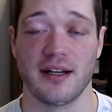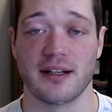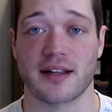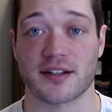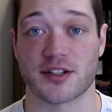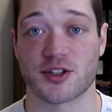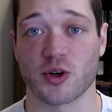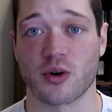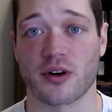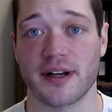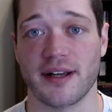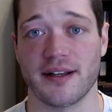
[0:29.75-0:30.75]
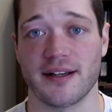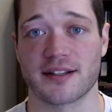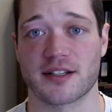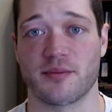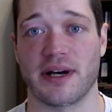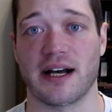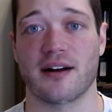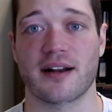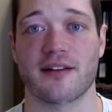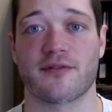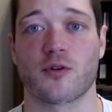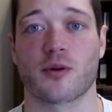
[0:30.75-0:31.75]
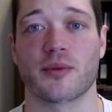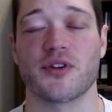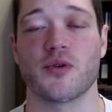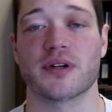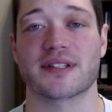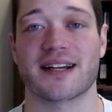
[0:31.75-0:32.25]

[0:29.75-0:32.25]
Now, the story is about a former U.S.